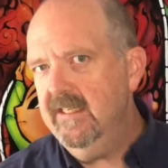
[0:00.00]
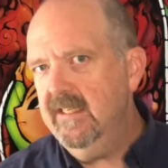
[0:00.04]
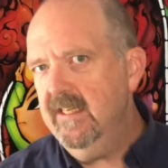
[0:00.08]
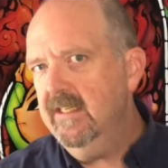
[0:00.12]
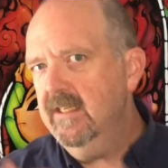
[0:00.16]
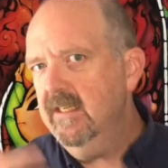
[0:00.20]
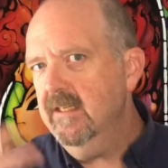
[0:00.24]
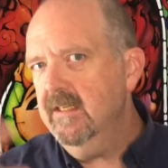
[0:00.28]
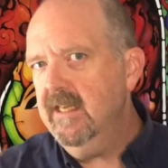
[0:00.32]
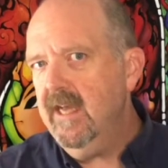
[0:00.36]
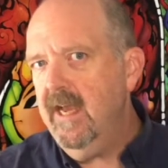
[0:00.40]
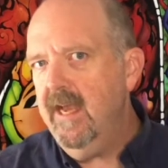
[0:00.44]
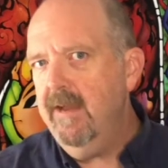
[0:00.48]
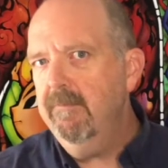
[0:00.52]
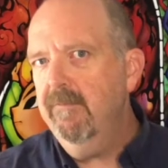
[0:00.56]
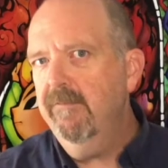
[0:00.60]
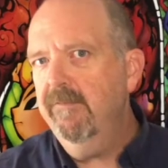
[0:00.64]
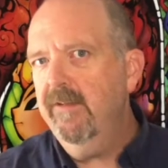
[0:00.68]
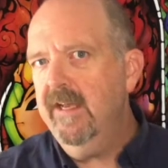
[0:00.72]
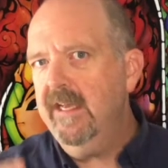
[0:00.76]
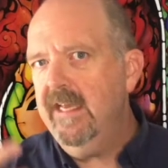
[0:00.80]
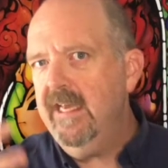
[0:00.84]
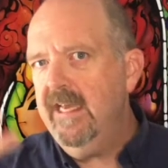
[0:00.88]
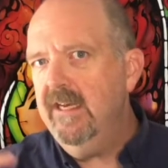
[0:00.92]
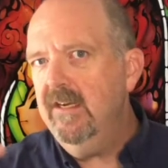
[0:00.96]
It's a time of
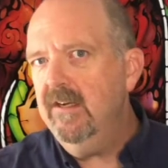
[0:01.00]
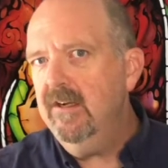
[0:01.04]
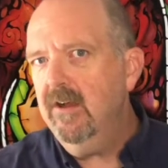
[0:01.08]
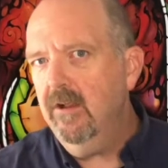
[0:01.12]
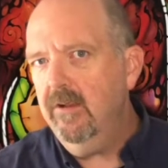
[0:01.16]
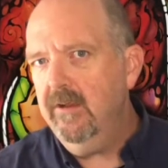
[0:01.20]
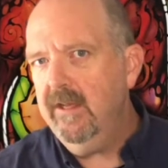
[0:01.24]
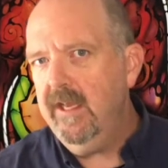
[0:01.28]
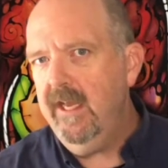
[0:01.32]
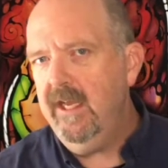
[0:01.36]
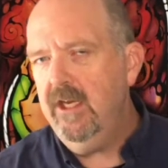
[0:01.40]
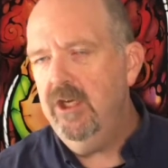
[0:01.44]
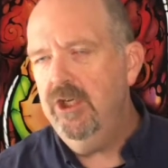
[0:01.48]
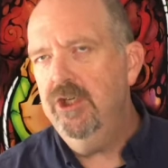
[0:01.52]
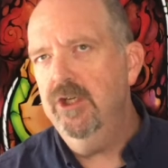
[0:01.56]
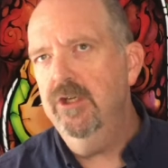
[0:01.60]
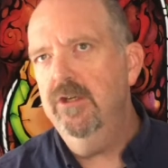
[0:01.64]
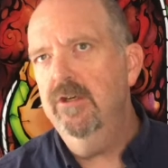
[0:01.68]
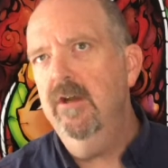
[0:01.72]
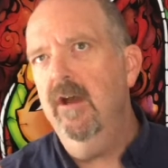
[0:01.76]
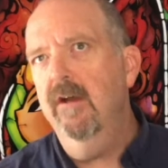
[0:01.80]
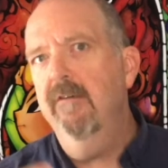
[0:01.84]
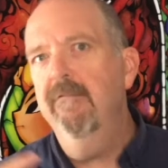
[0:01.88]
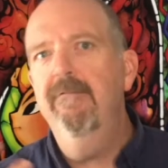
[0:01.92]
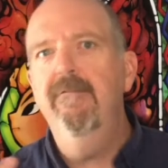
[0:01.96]
like
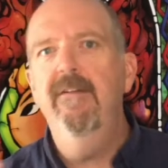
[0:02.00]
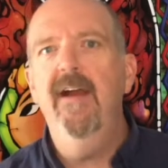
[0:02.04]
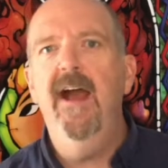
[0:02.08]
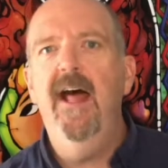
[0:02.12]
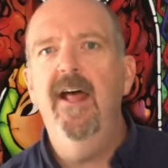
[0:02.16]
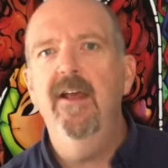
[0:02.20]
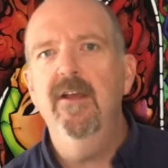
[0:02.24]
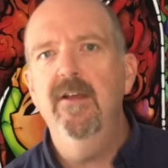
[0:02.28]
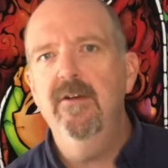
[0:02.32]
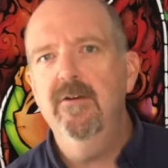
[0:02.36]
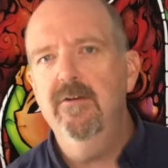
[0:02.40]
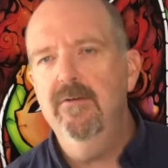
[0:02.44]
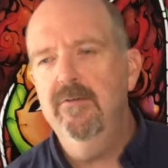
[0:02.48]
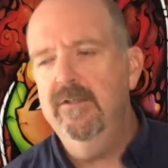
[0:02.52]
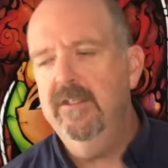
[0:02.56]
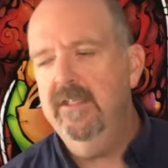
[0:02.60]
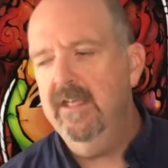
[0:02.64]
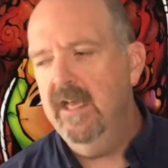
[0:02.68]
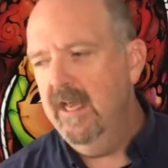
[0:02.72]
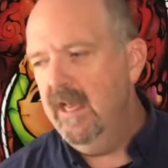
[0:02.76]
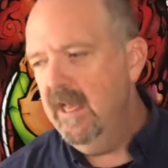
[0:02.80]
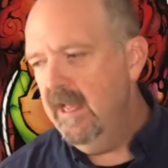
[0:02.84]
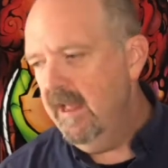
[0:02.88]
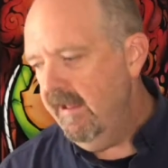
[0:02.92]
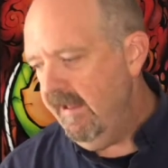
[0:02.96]
inculcation of values.
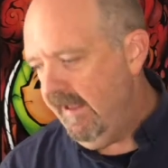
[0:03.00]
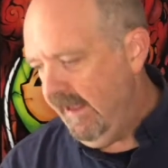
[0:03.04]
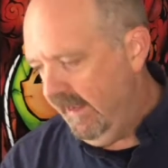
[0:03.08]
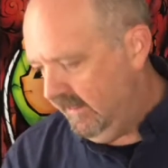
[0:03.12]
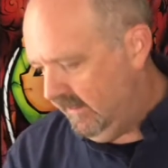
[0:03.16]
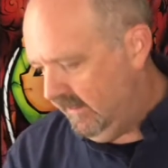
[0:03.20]
It's